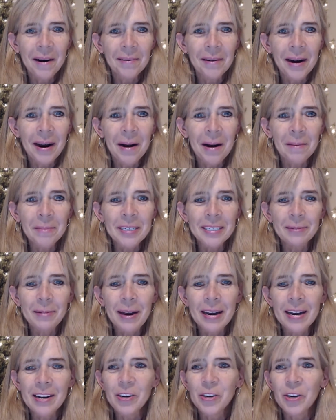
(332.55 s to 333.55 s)
All right, I'm just
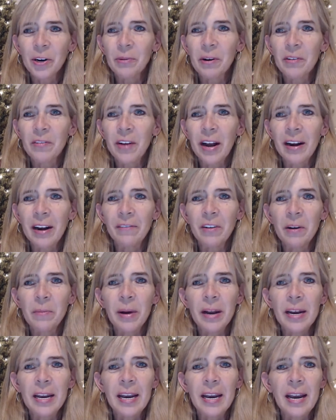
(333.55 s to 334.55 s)
making sure we've got
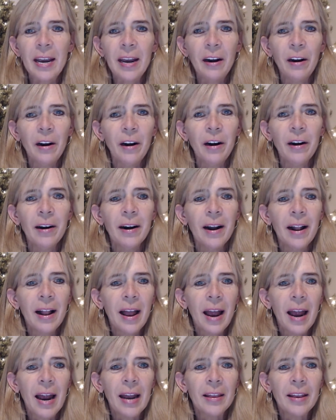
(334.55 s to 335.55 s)
everybody here
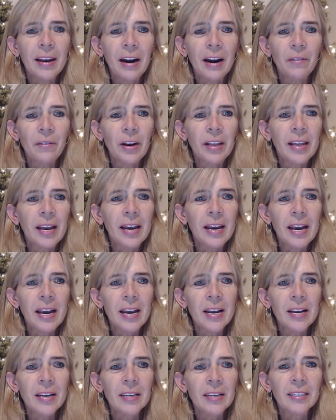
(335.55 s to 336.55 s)
and that everything
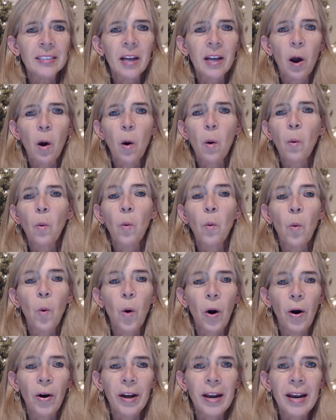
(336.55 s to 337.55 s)
is
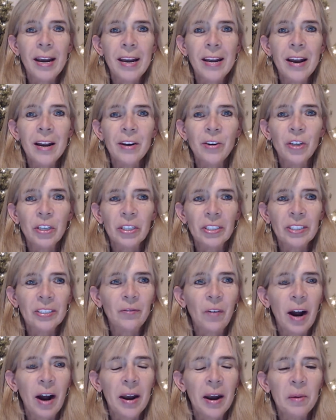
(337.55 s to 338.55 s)
working just
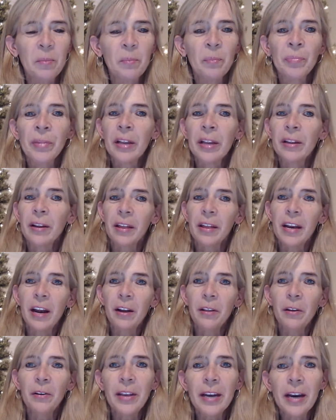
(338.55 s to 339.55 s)
fine. Now, the
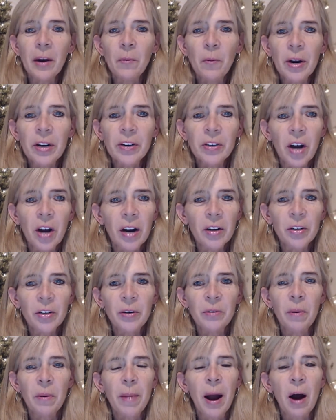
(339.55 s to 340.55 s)
other thing I want to talk
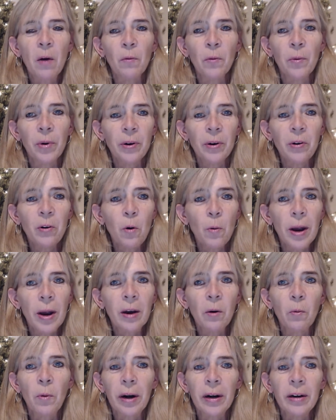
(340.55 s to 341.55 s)
to you about real
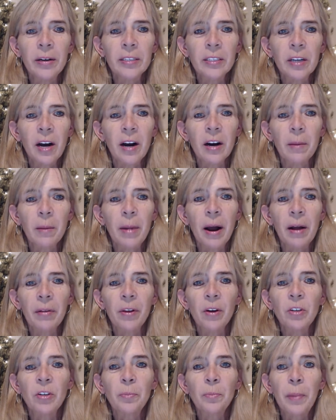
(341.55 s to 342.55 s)
quick, we're going to talk about
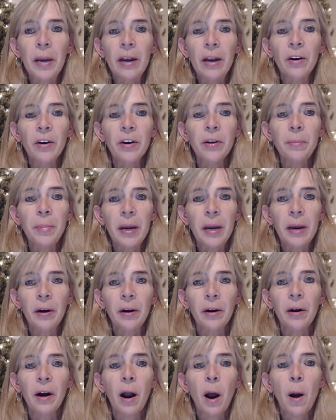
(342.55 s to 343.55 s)
those
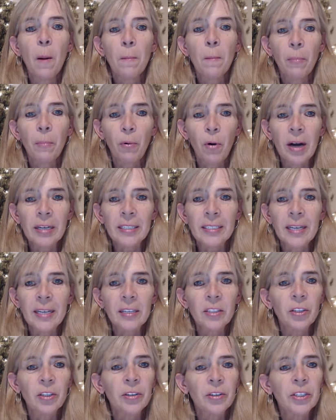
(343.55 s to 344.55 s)
peer-to-peer
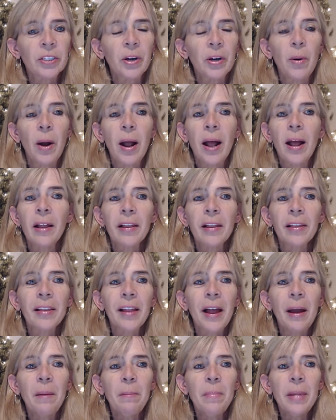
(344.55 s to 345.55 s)
processors. So
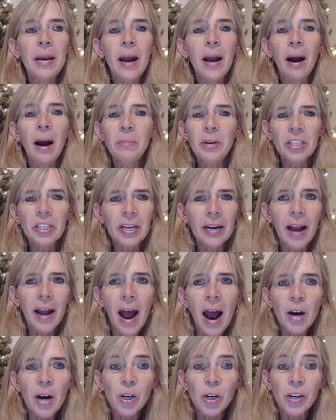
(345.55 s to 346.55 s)
I'm just going
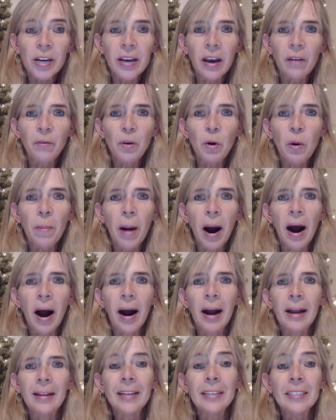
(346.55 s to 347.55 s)
to actually give you a
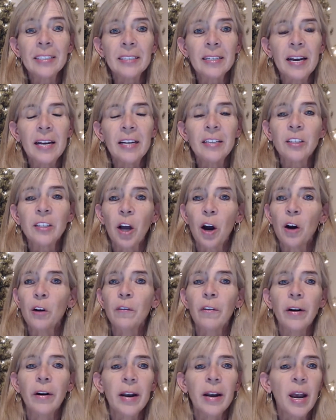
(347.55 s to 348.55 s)
behind the scenes
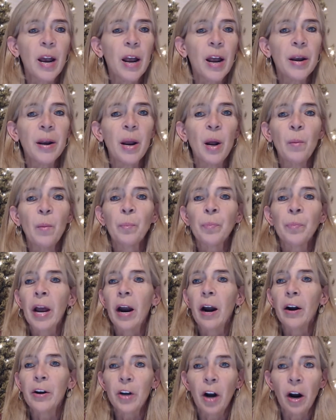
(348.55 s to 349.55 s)
over in
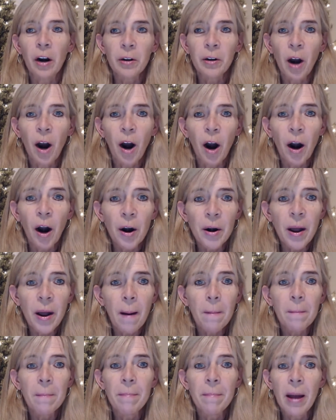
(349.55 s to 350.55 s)
our Yard Card
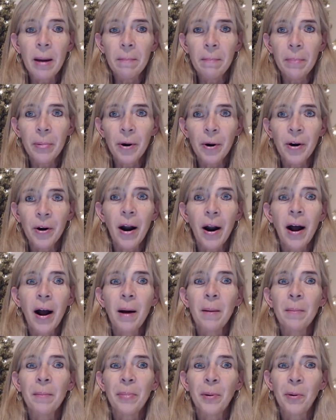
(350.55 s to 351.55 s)
member
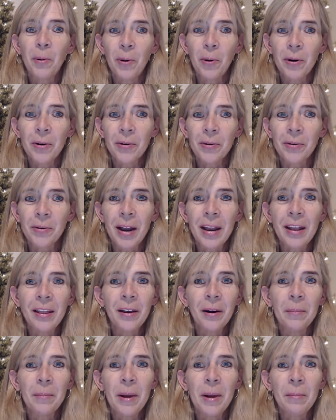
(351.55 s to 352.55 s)
portal in
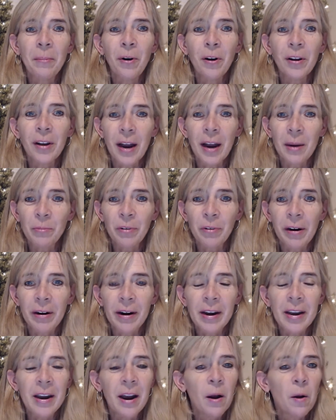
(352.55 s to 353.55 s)
their member
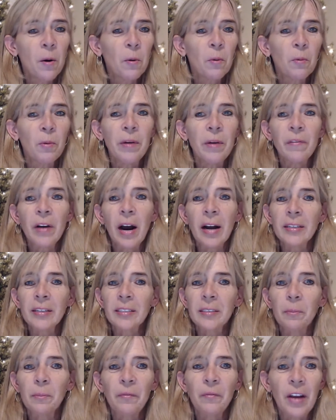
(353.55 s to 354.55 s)
library. We've got
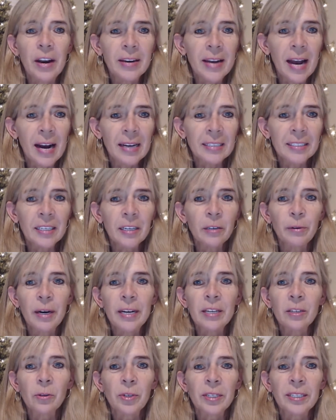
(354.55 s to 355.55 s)
some fantastic
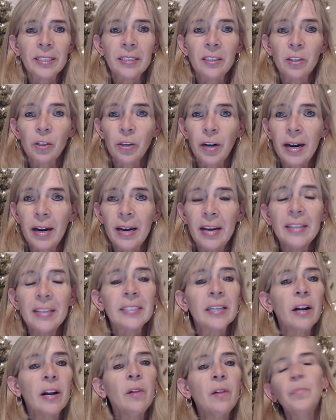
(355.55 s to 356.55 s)
resources and
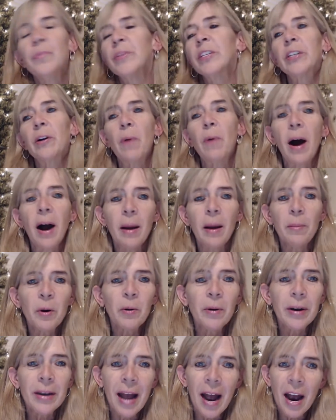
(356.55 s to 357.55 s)
trainings. So I'm
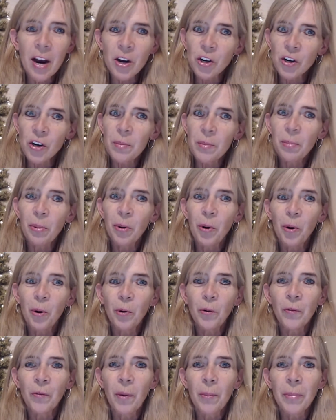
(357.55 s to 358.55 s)
going to actually
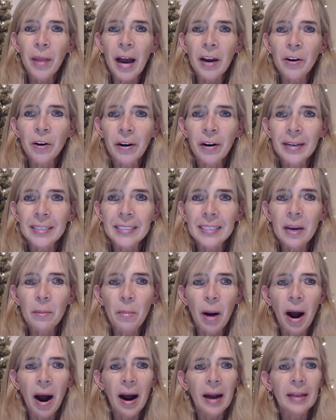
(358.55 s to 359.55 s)
pull from that. You're going to see a
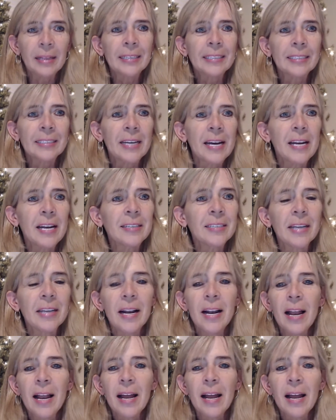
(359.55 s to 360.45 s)
behind the scenes.